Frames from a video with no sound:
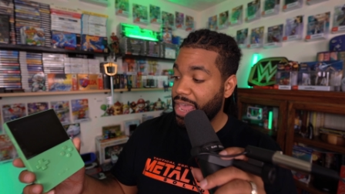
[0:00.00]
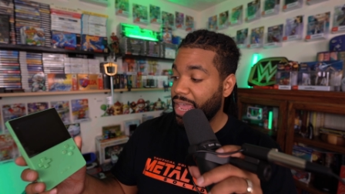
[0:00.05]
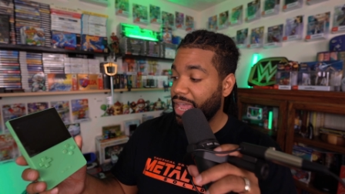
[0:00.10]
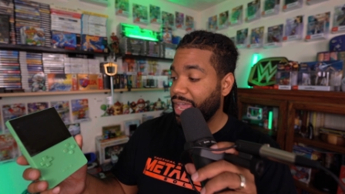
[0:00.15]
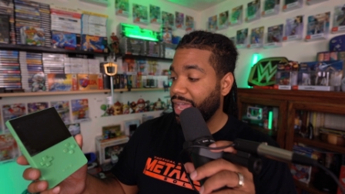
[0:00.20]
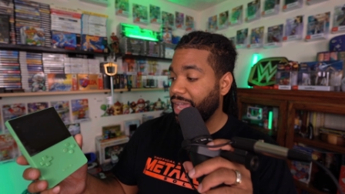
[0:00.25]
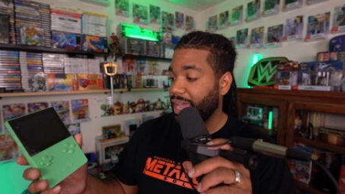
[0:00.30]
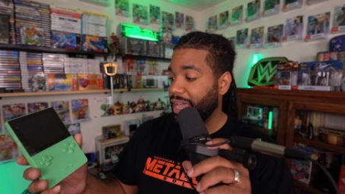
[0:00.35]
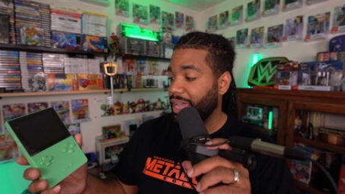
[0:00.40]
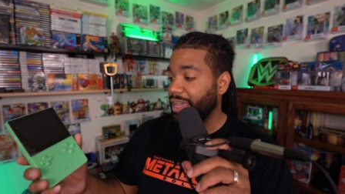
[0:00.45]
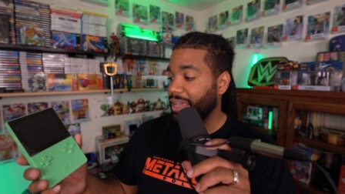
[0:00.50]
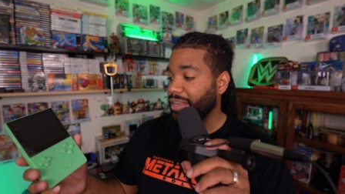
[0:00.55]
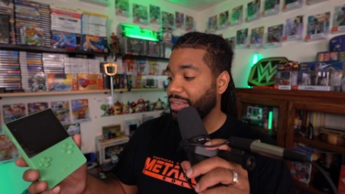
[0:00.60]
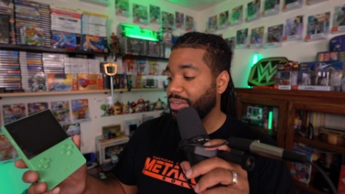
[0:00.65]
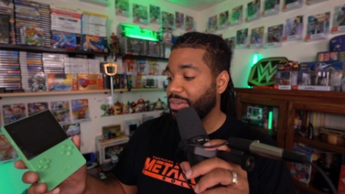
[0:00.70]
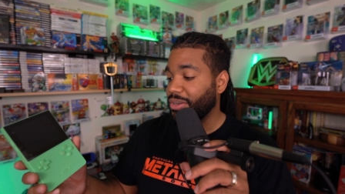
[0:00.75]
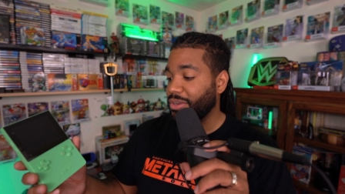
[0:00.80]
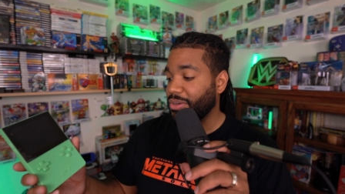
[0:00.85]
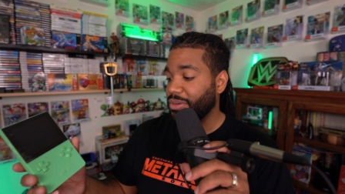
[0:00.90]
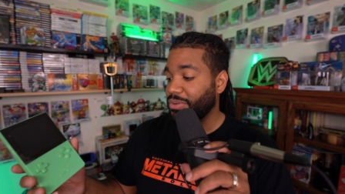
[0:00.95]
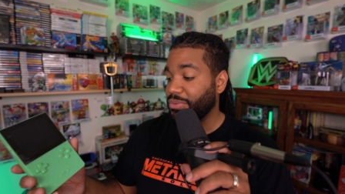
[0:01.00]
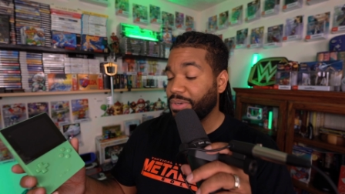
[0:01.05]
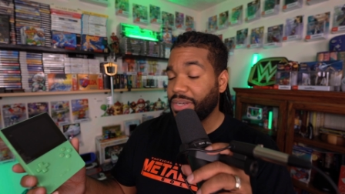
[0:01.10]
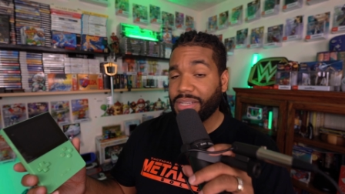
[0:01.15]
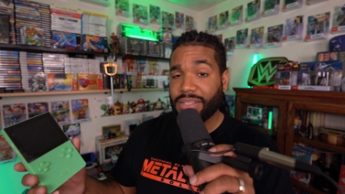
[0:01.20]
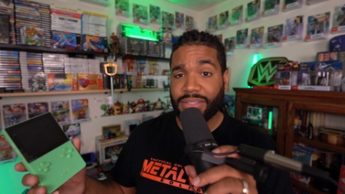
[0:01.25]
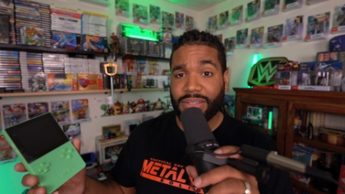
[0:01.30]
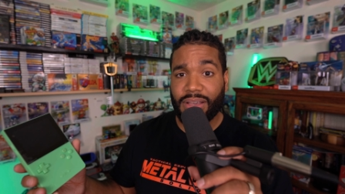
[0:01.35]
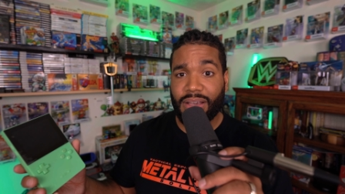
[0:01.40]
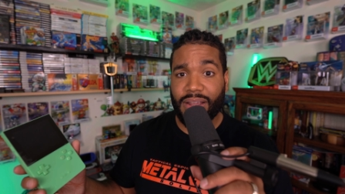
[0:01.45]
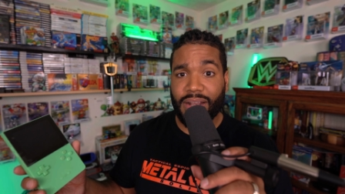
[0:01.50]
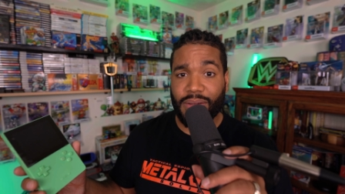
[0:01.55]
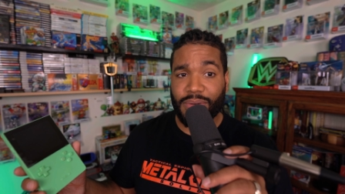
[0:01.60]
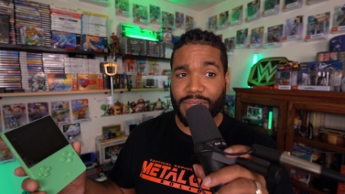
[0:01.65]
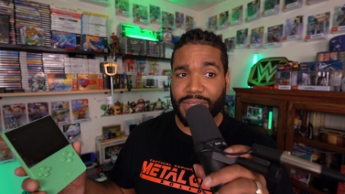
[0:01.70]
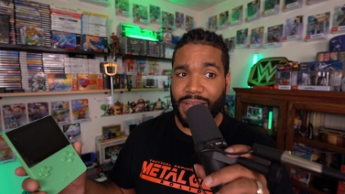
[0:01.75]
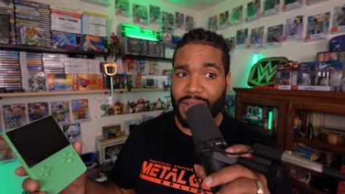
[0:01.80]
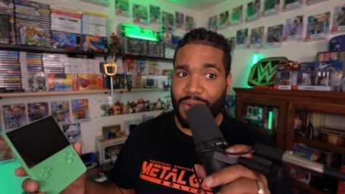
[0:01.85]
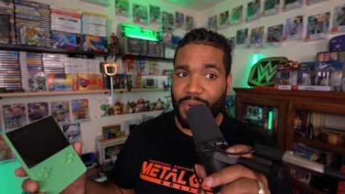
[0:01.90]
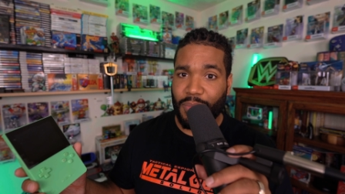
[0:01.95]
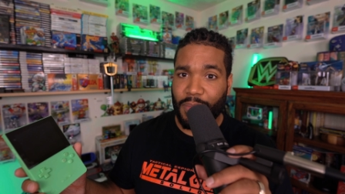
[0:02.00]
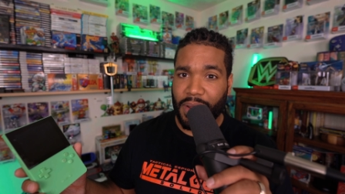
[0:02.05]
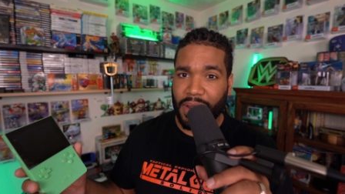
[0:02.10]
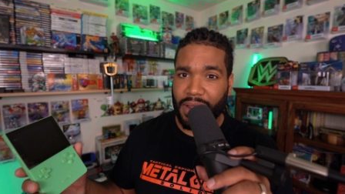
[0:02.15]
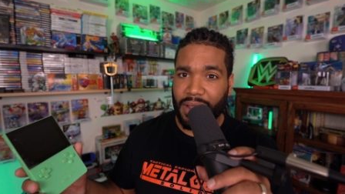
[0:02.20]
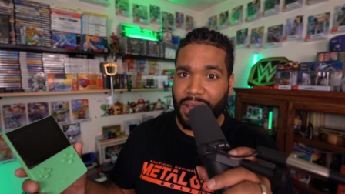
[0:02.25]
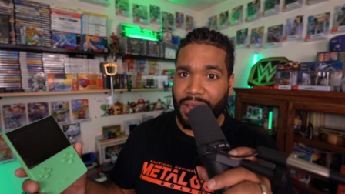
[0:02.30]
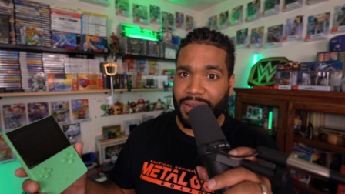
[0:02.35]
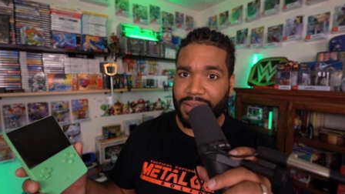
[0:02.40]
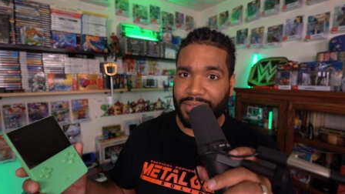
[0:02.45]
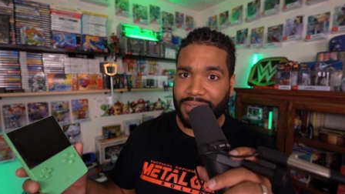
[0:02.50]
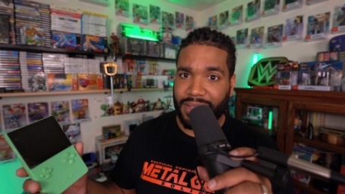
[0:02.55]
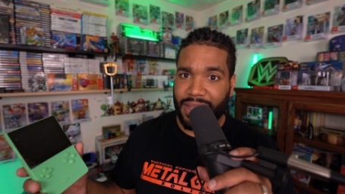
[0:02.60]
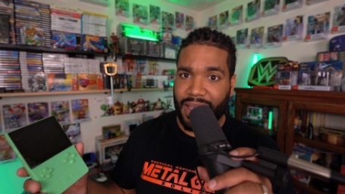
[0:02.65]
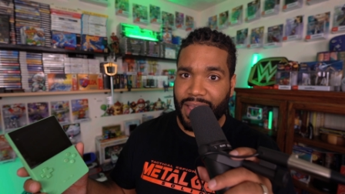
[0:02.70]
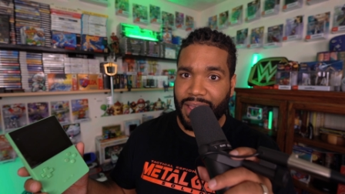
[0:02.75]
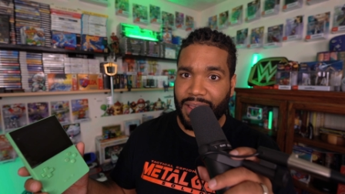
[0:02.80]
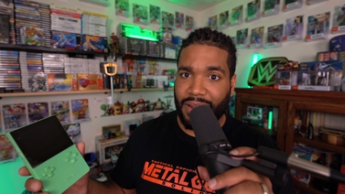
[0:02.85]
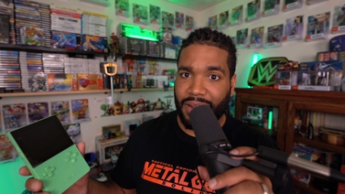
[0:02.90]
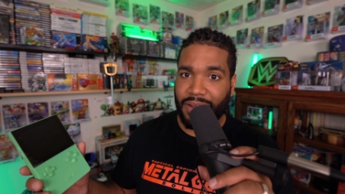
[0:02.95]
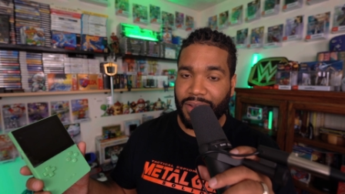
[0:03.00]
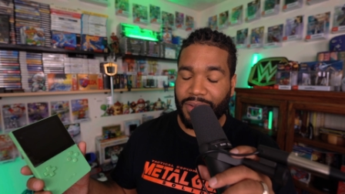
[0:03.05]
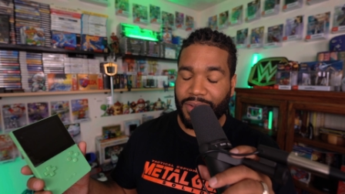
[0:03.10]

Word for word: and you know, when I saw it, I was like, oh my god, it's that.